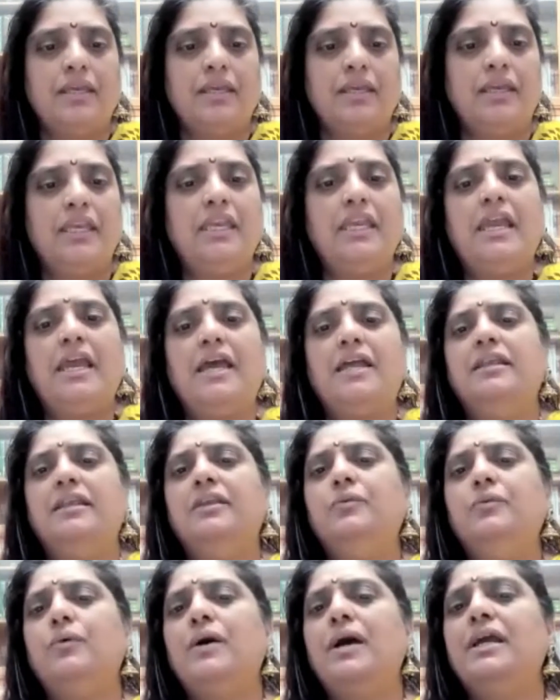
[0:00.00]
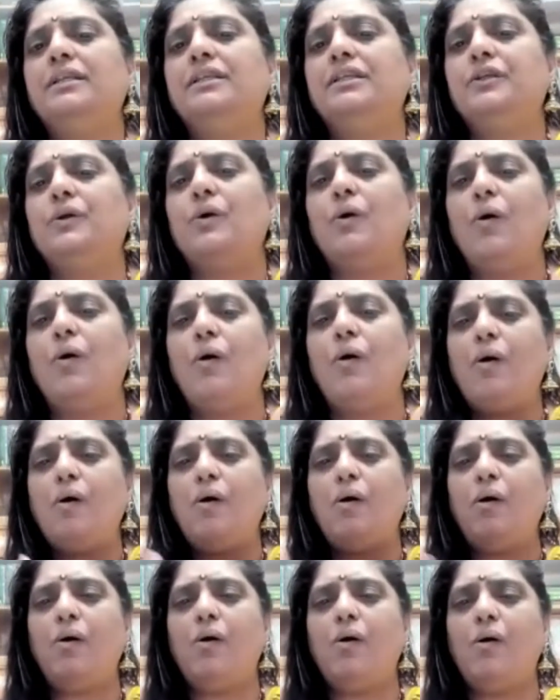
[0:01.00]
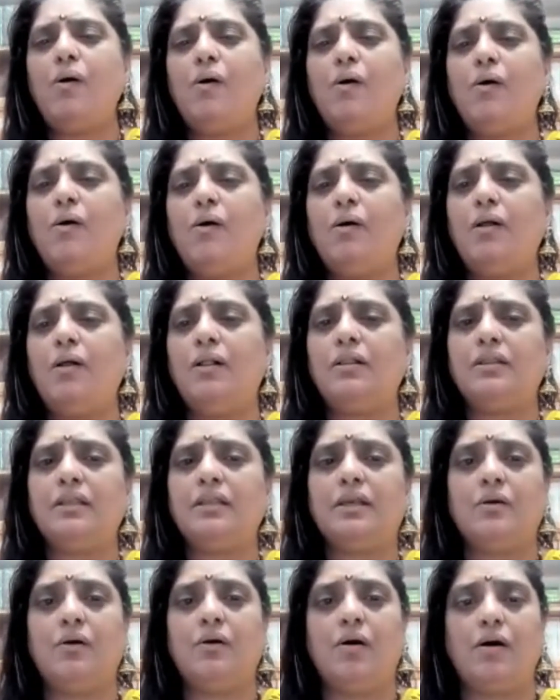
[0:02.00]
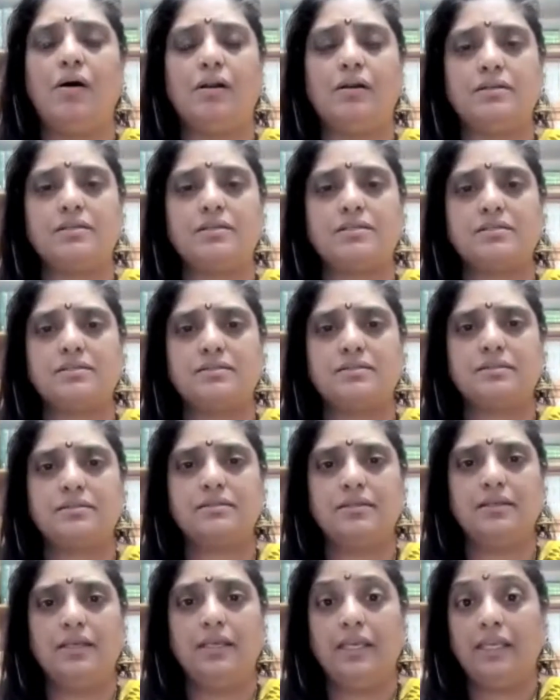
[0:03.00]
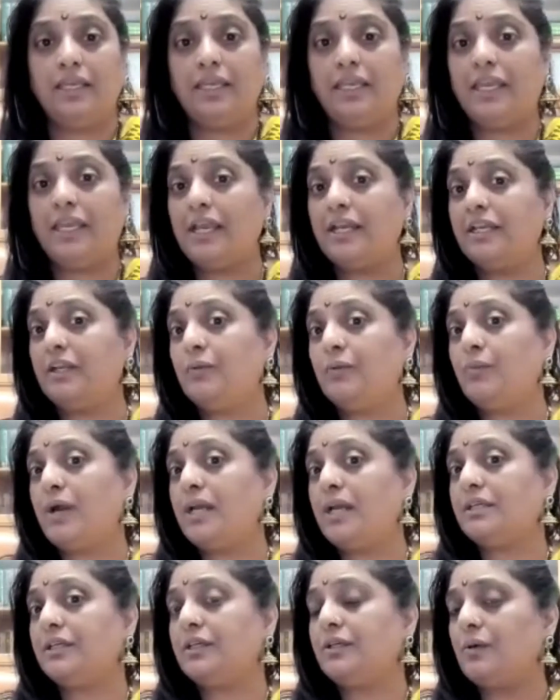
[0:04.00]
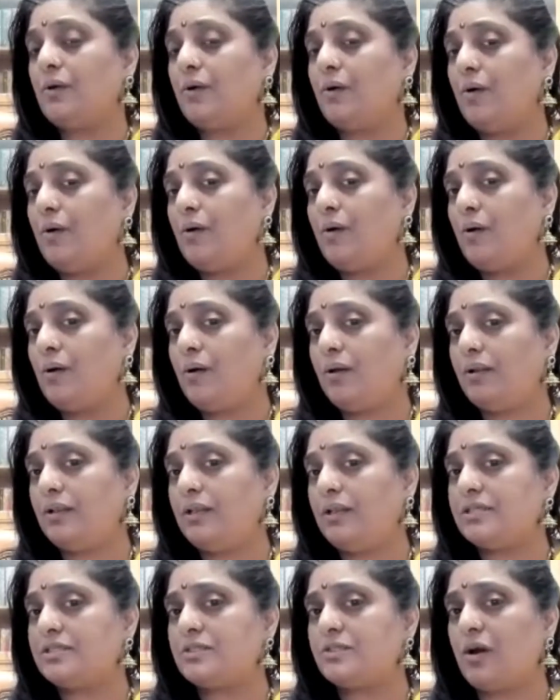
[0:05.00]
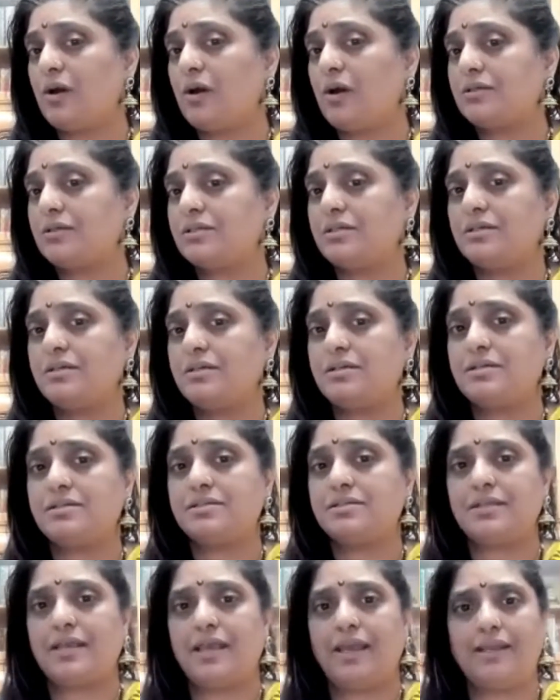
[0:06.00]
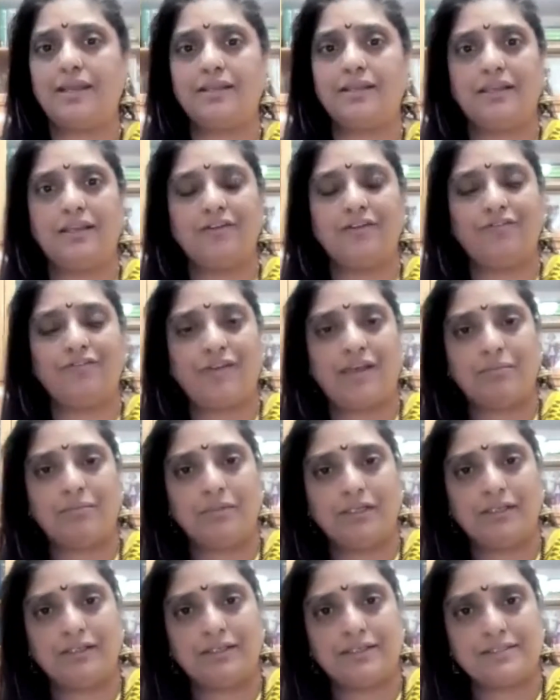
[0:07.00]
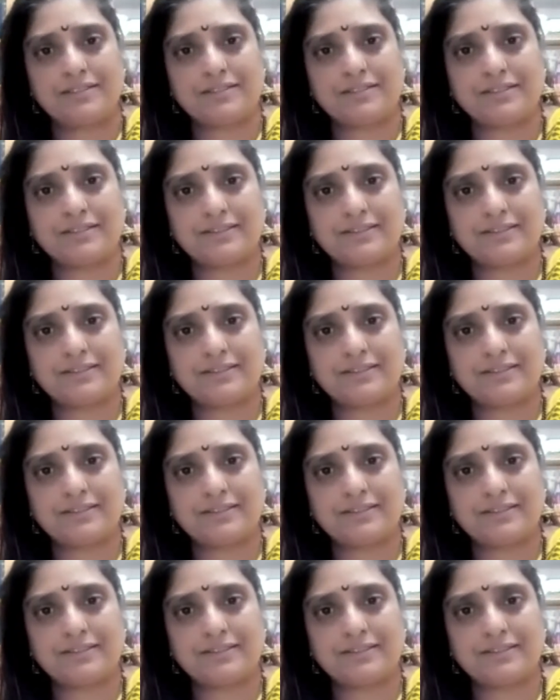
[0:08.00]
He had invited all the gods. He had invited all his daughters and their families.